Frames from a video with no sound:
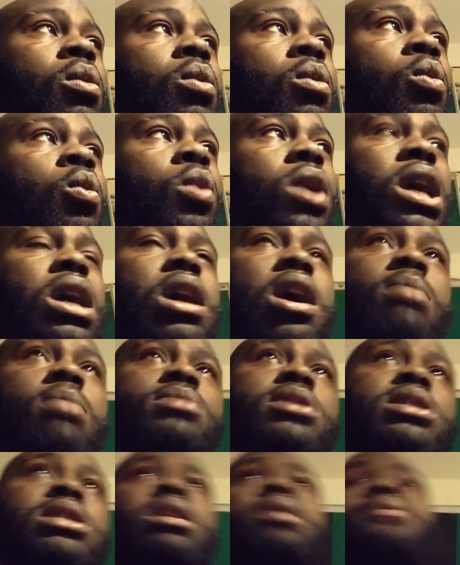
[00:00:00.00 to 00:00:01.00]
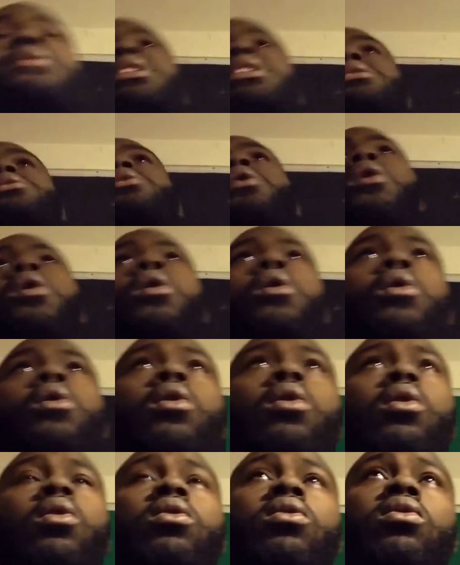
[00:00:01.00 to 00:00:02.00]
When it comes to this
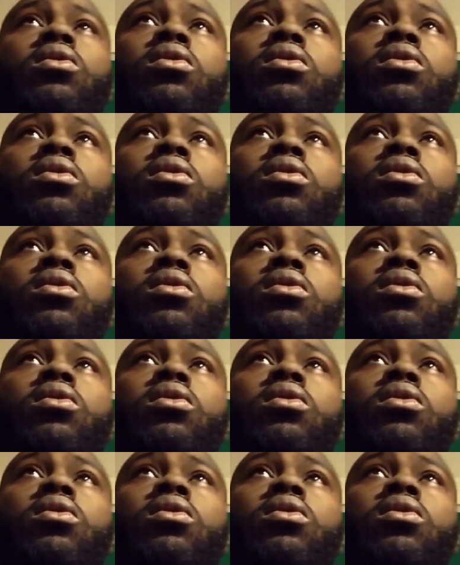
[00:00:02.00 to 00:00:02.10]
whole